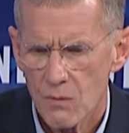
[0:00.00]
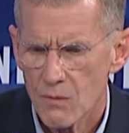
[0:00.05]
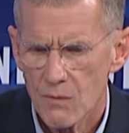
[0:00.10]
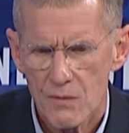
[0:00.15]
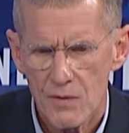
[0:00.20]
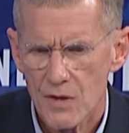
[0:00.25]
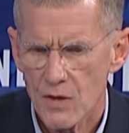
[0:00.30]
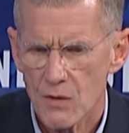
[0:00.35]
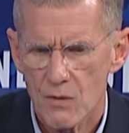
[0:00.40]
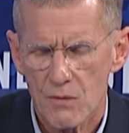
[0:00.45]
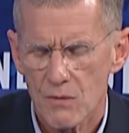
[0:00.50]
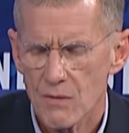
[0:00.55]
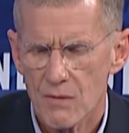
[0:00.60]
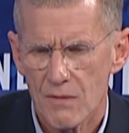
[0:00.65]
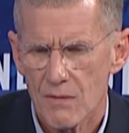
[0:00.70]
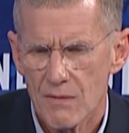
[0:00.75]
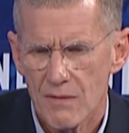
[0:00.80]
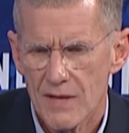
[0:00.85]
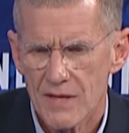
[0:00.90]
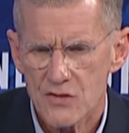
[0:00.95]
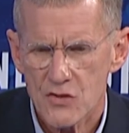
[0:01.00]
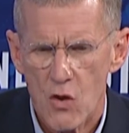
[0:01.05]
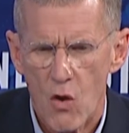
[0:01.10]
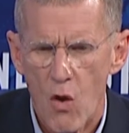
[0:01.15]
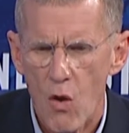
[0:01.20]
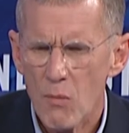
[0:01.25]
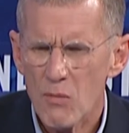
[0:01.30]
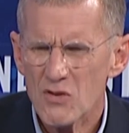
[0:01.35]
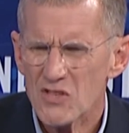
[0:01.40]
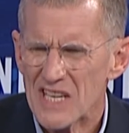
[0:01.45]
you know, it's
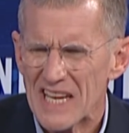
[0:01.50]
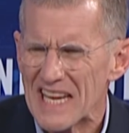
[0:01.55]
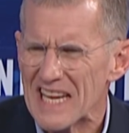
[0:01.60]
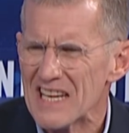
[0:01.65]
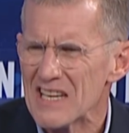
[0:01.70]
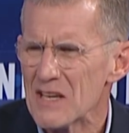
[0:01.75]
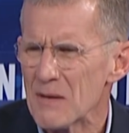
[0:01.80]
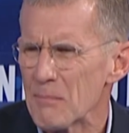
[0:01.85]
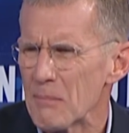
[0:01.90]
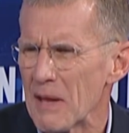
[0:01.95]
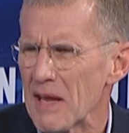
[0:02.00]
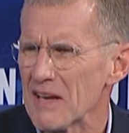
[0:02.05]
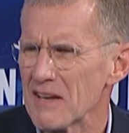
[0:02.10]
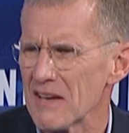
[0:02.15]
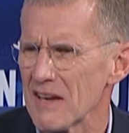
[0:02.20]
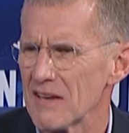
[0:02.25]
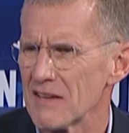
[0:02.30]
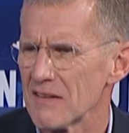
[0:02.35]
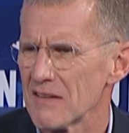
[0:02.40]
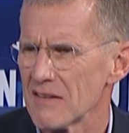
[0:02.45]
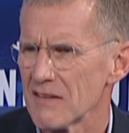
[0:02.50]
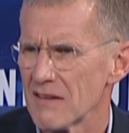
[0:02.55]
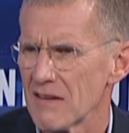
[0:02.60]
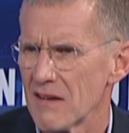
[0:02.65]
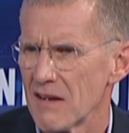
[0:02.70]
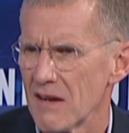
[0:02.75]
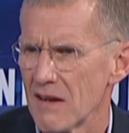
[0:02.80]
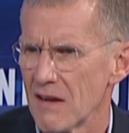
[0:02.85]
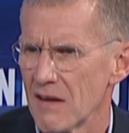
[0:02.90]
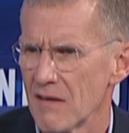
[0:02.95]
almost independent
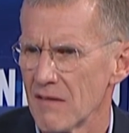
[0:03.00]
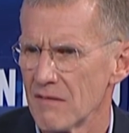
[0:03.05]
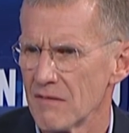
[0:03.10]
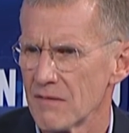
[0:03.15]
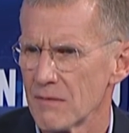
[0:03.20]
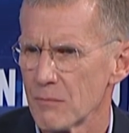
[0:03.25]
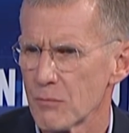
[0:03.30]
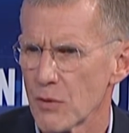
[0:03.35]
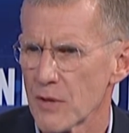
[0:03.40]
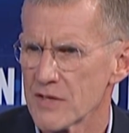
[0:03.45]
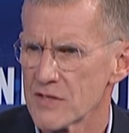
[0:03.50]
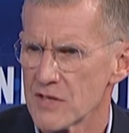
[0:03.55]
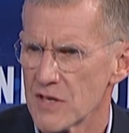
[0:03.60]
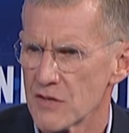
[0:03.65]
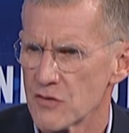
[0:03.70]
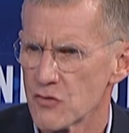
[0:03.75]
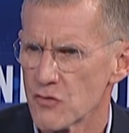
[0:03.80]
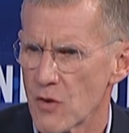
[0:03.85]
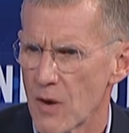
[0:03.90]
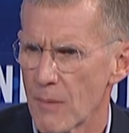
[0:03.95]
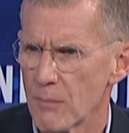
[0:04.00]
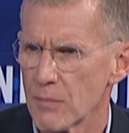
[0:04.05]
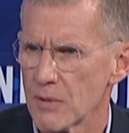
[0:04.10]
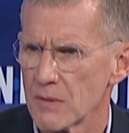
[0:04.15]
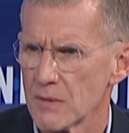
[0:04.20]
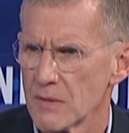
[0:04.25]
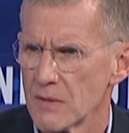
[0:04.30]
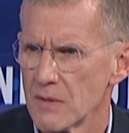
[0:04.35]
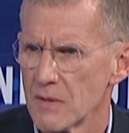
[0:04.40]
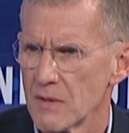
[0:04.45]
of President Trump.
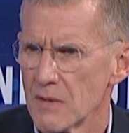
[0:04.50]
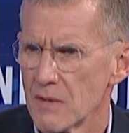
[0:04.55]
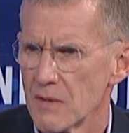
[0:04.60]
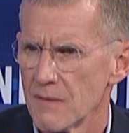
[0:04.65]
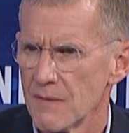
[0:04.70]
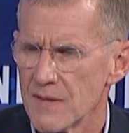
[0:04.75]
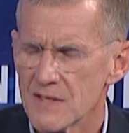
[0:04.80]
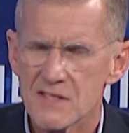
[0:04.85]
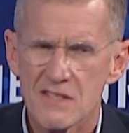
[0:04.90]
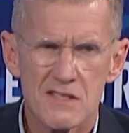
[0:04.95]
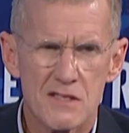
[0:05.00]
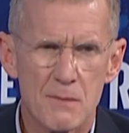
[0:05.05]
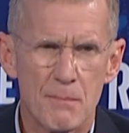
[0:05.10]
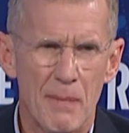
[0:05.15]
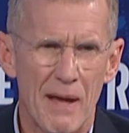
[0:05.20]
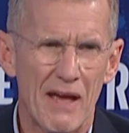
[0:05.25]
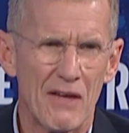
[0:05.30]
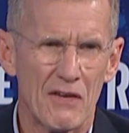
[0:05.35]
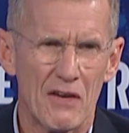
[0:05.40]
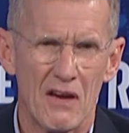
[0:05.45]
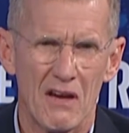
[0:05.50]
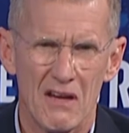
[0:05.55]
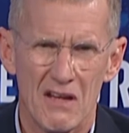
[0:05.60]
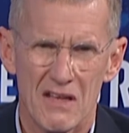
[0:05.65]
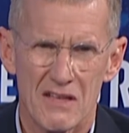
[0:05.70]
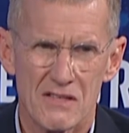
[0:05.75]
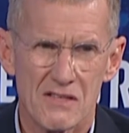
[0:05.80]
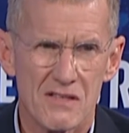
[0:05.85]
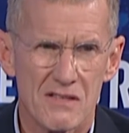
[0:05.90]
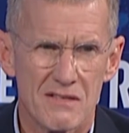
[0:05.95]
This is about
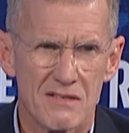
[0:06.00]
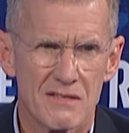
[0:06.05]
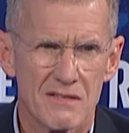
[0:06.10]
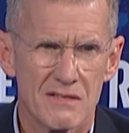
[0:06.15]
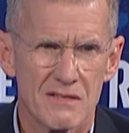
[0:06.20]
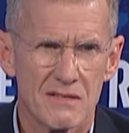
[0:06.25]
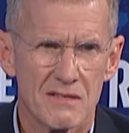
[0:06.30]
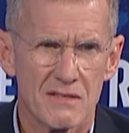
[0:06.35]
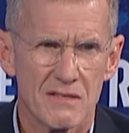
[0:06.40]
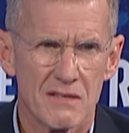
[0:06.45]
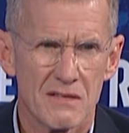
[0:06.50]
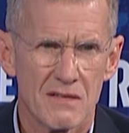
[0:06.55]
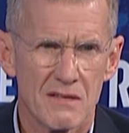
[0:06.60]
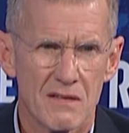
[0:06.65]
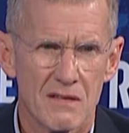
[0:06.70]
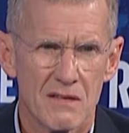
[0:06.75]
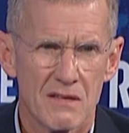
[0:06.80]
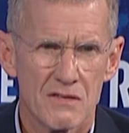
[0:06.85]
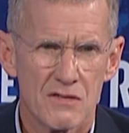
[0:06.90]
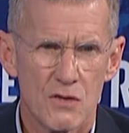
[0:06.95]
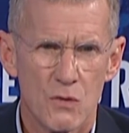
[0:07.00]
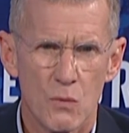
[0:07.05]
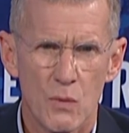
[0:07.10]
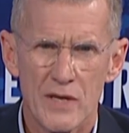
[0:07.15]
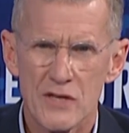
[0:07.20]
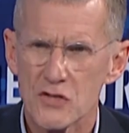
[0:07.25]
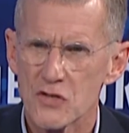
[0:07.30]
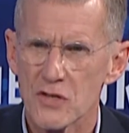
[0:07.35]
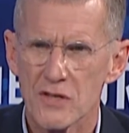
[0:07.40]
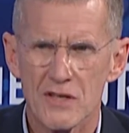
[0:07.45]
us. So
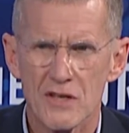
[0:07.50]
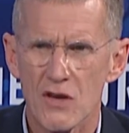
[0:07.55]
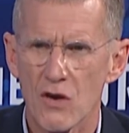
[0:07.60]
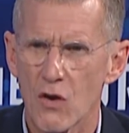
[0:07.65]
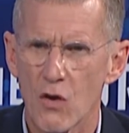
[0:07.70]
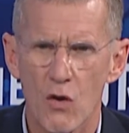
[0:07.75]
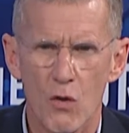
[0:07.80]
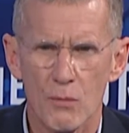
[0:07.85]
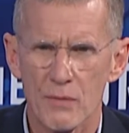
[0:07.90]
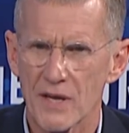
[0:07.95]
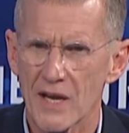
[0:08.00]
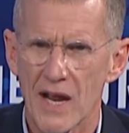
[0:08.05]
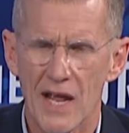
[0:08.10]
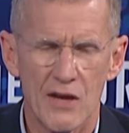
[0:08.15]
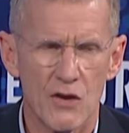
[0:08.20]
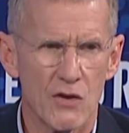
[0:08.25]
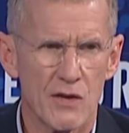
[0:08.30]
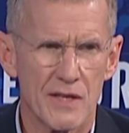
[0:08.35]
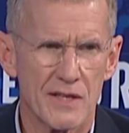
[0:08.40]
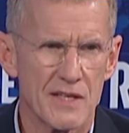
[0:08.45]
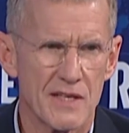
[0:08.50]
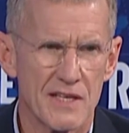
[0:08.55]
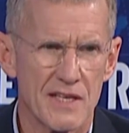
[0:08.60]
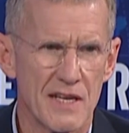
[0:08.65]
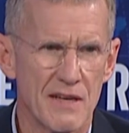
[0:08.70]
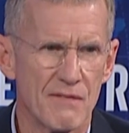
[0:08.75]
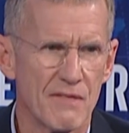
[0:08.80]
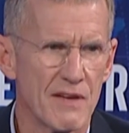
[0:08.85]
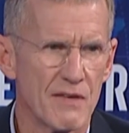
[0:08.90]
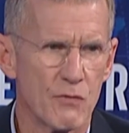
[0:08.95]
we shouldn't go home tonight, look at the
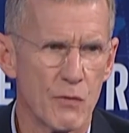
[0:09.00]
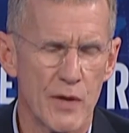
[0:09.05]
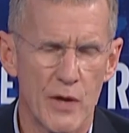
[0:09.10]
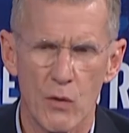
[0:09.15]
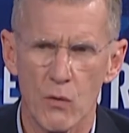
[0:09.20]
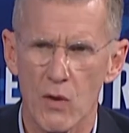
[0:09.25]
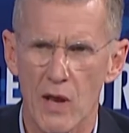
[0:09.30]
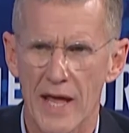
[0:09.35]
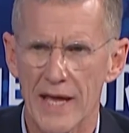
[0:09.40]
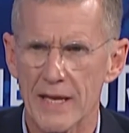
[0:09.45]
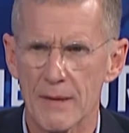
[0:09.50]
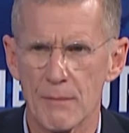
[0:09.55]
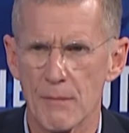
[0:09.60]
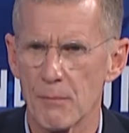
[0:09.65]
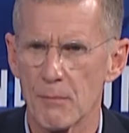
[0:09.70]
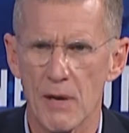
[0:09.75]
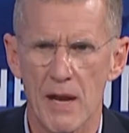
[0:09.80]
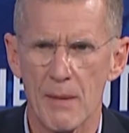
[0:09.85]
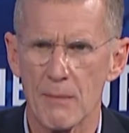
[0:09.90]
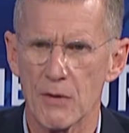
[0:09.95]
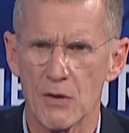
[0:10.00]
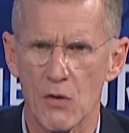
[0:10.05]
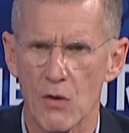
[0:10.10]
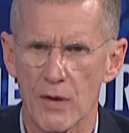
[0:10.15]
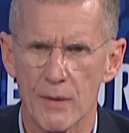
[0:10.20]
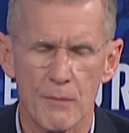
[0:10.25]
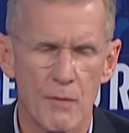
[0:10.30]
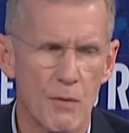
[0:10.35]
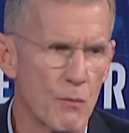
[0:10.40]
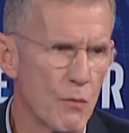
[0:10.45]
TV if we don't like him and blame it
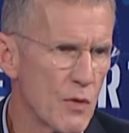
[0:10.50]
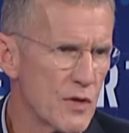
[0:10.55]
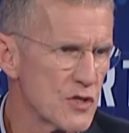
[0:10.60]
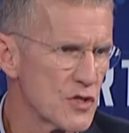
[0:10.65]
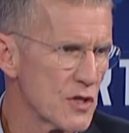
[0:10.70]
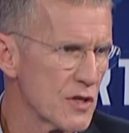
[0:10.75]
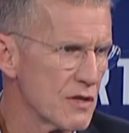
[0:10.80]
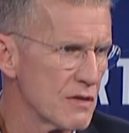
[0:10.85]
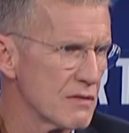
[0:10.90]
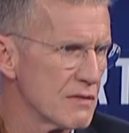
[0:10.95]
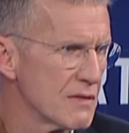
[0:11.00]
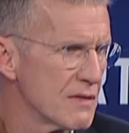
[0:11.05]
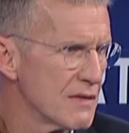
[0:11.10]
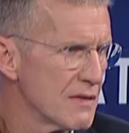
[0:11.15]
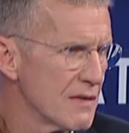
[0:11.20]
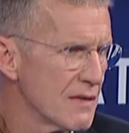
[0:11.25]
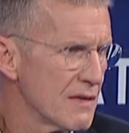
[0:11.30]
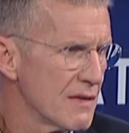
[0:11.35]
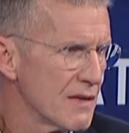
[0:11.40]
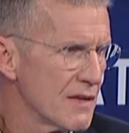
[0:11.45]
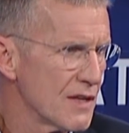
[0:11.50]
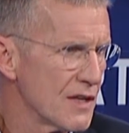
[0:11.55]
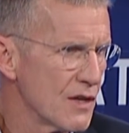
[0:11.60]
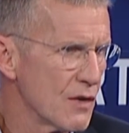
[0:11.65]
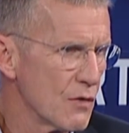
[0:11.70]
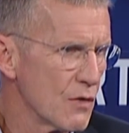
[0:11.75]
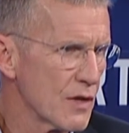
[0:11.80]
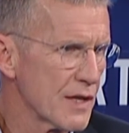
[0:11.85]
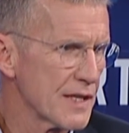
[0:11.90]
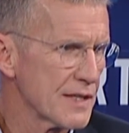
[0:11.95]
on him. And we shouldn't, you
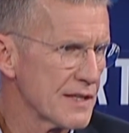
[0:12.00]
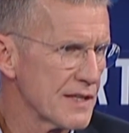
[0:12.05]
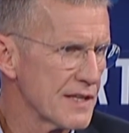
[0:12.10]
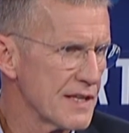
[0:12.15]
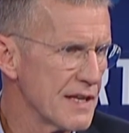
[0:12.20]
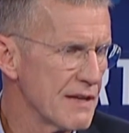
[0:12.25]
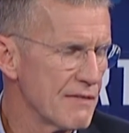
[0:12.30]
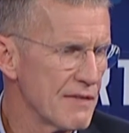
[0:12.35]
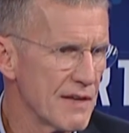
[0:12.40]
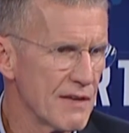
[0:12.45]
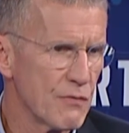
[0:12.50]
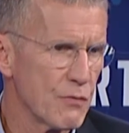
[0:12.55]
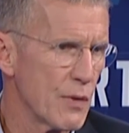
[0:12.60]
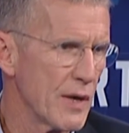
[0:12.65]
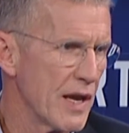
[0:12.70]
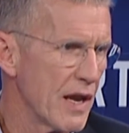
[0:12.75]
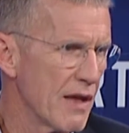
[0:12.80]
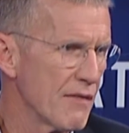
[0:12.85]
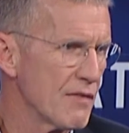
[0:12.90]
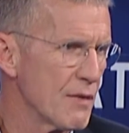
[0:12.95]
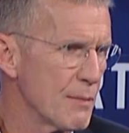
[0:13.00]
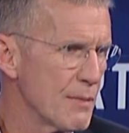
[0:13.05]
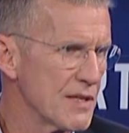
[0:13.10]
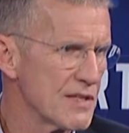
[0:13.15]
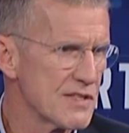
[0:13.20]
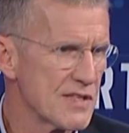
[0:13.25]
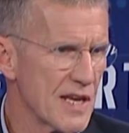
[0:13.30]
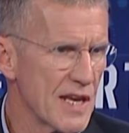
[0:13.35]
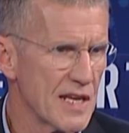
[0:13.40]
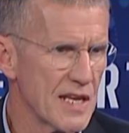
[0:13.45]
know, look at the TV if we love him
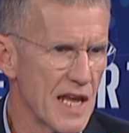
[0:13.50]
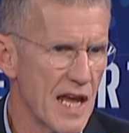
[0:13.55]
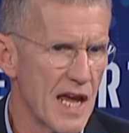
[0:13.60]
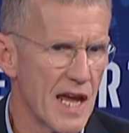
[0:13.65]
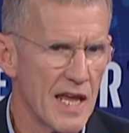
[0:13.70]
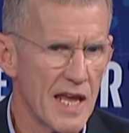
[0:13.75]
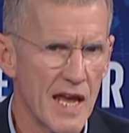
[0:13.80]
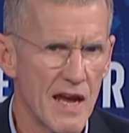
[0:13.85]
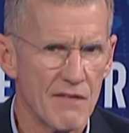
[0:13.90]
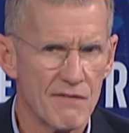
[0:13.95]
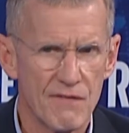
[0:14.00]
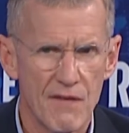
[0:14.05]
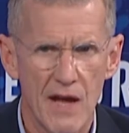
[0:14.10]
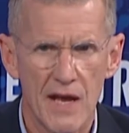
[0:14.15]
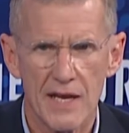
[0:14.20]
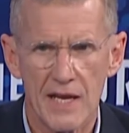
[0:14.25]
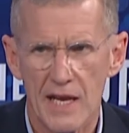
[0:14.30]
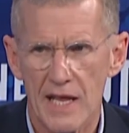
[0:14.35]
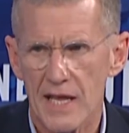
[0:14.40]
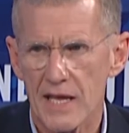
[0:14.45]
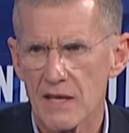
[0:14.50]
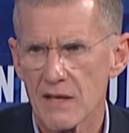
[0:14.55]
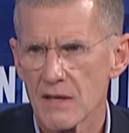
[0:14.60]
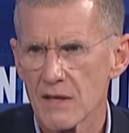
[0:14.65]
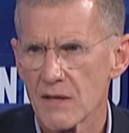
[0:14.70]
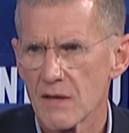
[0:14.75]
and say, yeah, yeah, finally.